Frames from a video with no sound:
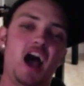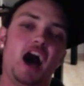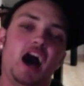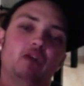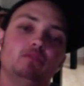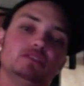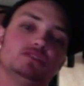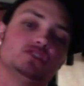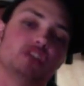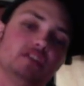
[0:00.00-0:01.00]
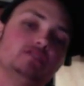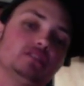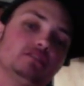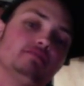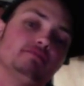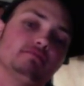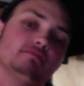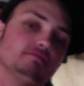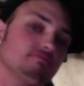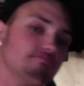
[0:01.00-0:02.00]
I wouldn't change it
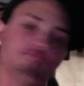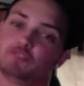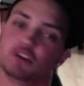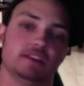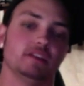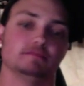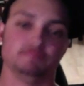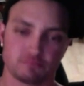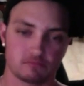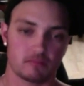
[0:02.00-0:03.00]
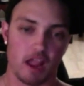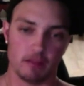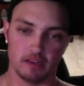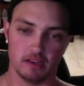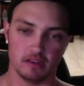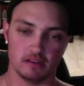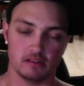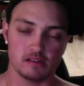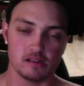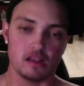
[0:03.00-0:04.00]
for anything. I mean,
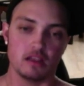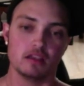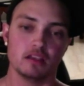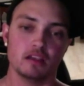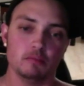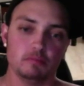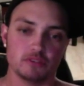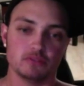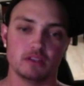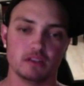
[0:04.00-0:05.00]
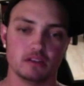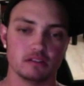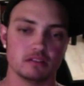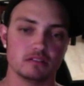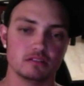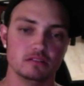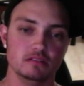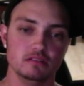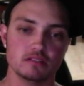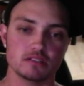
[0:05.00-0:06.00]
between
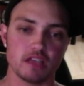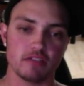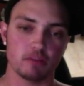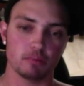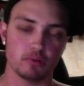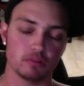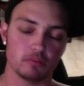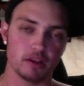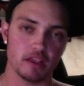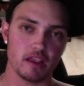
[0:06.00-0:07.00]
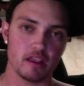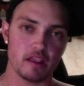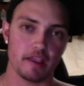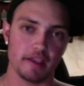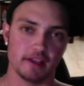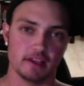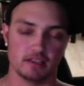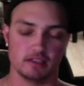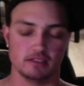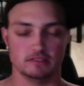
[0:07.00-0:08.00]
saving up all the money
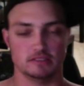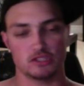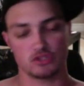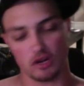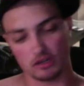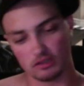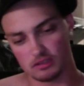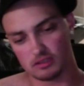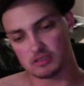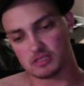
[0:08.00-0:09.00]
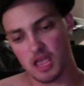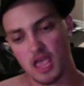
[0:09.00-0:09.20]
and the struggles,